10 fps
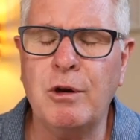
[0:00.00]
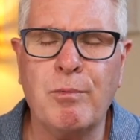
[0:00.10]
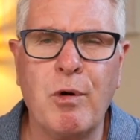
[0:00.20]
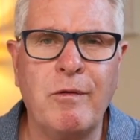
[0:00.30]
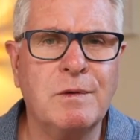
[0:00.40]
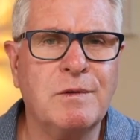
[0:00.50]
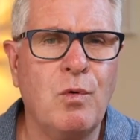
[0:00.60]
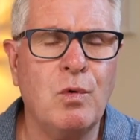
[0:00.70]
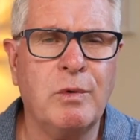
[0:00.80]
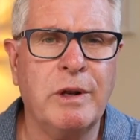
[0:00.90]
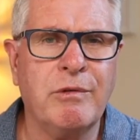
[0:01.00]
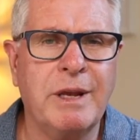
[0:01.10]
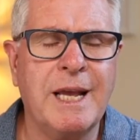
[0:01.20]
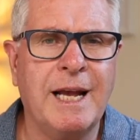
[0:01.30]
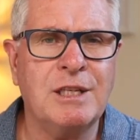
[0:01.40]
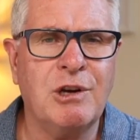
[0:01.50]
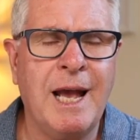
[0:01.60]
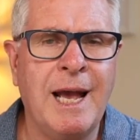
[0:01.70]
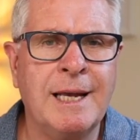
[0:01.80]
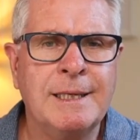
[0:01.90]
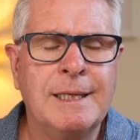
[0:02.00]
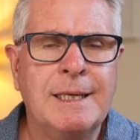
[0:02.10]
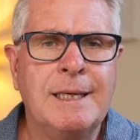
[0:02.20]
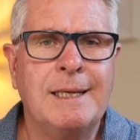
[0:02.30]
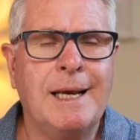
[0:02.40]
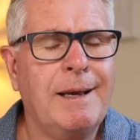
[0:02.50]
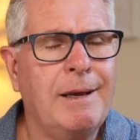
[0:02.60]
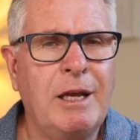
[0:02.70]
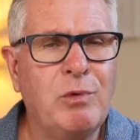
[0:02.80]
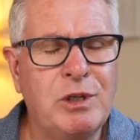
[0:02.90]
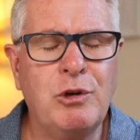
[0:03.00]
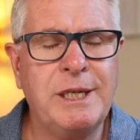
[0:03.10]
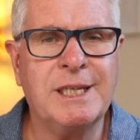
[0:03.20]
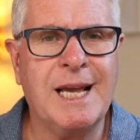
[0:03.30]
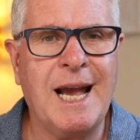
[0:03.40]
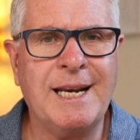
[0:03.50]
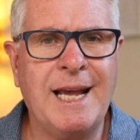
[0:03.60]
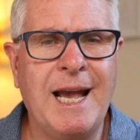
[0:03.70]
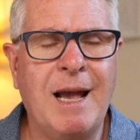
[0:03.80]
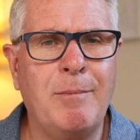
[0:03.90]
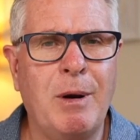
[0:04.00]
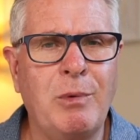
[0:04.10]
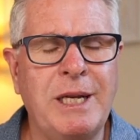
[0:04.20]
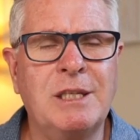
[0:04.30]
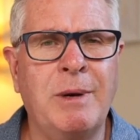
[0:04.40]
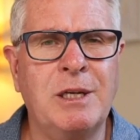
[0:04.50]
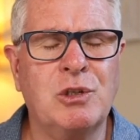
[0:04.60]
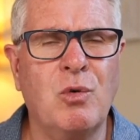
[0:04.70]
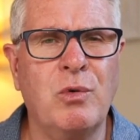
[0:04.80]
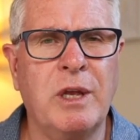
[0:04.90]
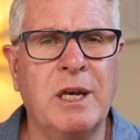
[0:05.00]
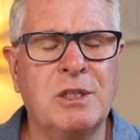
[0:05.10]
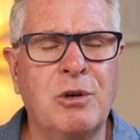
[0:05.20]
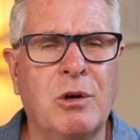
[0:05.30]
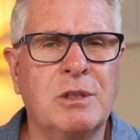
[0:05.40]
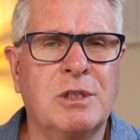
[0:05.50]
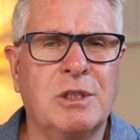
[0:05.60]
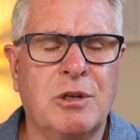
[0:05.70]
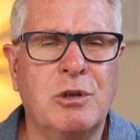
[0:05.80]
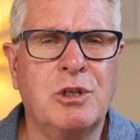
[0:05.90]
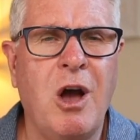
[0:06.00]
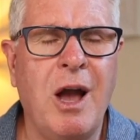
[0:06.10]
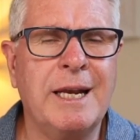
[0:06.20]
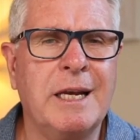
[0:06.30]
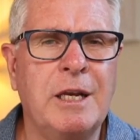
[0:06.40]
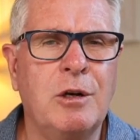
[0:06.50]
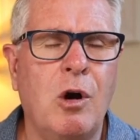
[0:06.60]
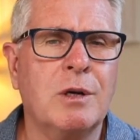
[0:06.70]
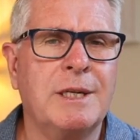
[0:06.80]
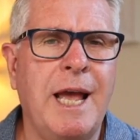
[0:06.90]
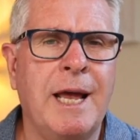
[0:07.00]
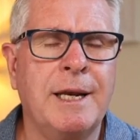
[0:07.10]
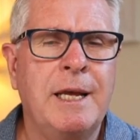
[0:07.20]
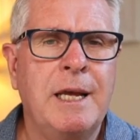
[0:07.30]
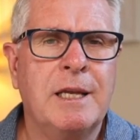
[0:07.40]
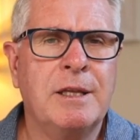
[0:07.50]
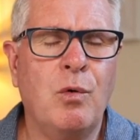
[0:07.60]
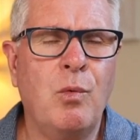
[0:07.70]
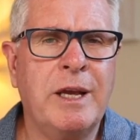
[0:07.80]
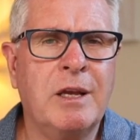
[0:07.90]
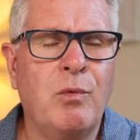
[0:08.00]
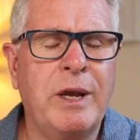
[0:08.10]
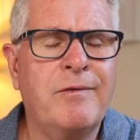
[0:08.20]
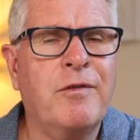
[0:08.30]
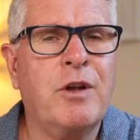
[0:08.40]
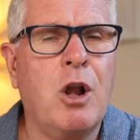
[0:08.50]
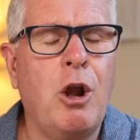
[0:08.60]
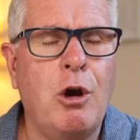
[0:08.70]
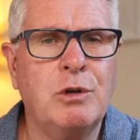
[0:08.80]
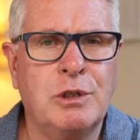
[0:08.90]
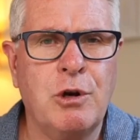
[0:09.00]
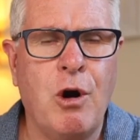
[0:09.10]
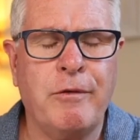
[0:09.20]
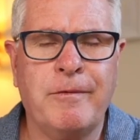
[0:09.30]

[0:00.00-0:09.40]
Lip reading: Proverbs 4:23, guard your heart, and we do need to guard our heart, but we need to make sure that it's not so tightly locked down that we're closed off